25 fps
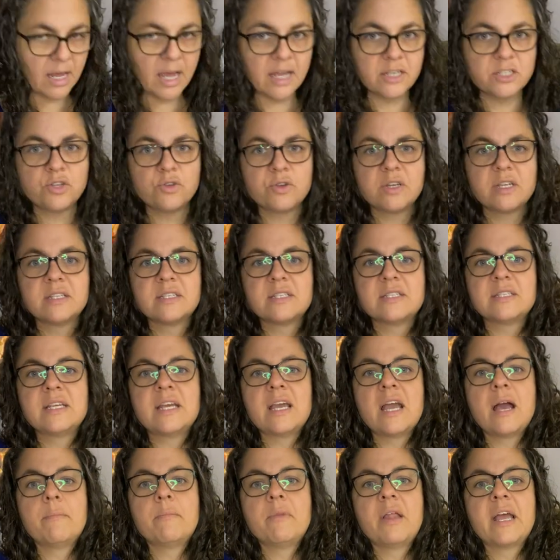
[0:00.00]
As you can see,
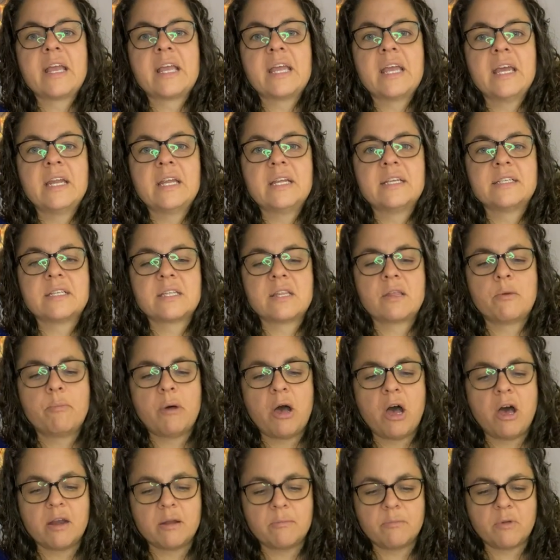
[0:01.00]
I'm like getting to the
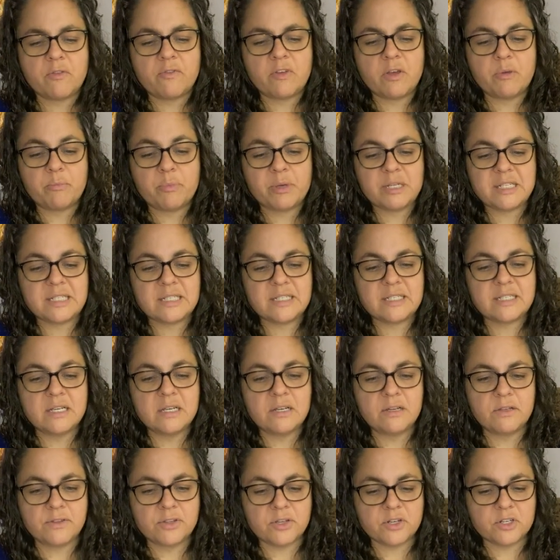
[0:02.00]
bottom of it, but
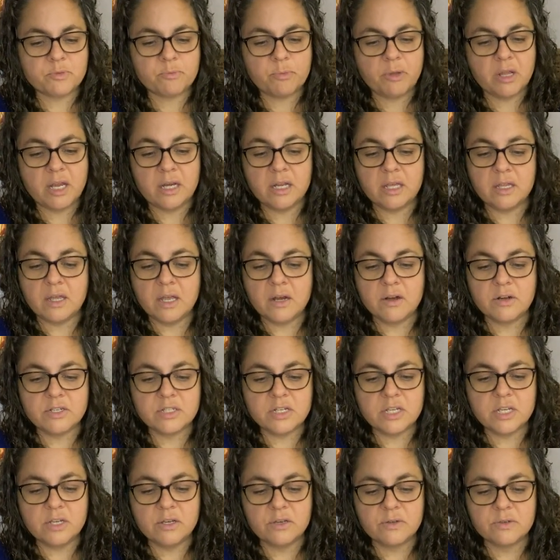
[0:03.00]
still there's plenty there to
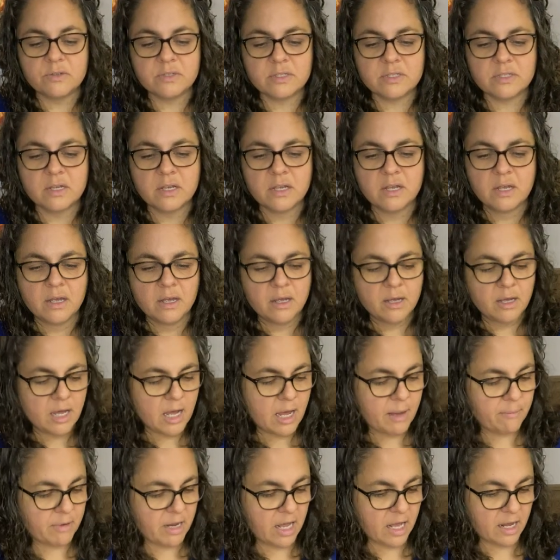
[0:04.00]
use.
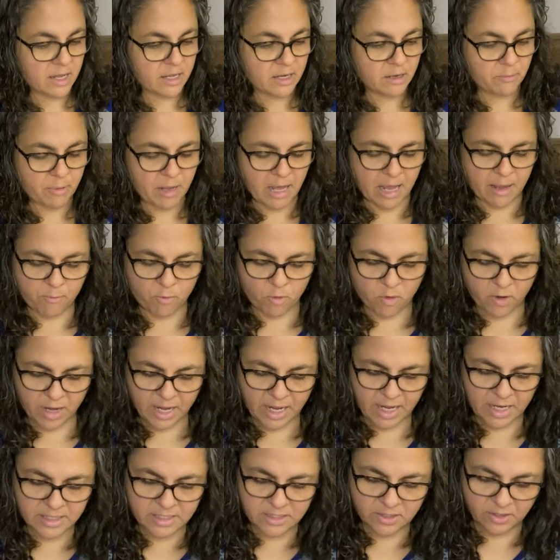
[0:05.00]
I'm not going to buy more
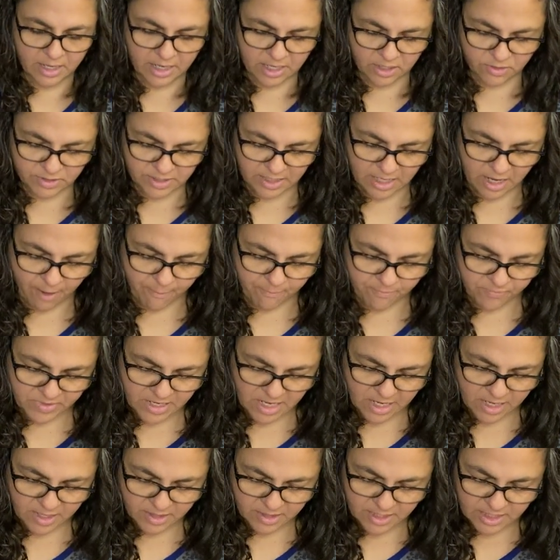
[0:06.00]
ink till I use it up.
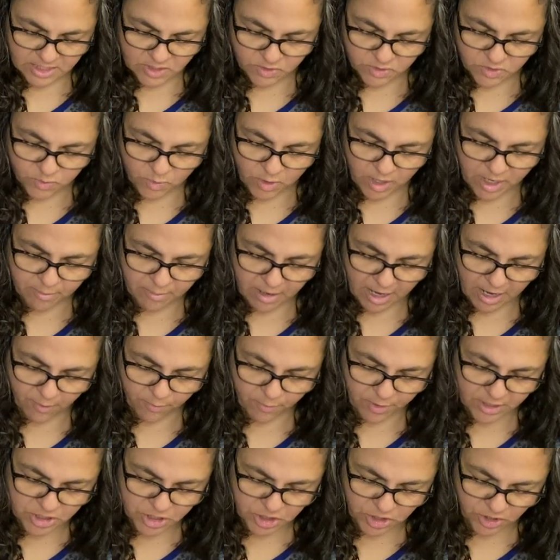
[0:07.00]
This was one of my
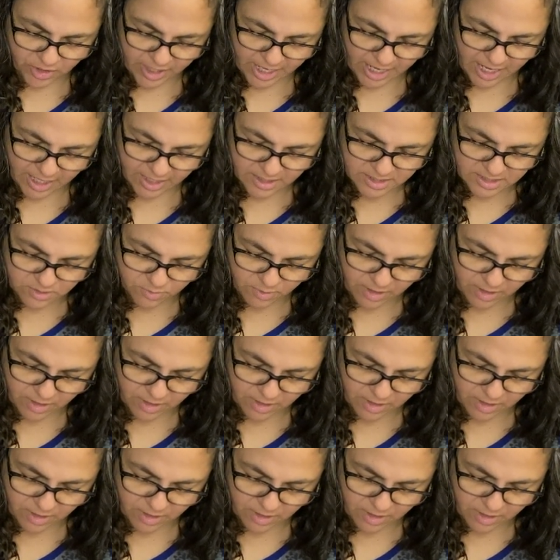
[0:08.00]
original inks.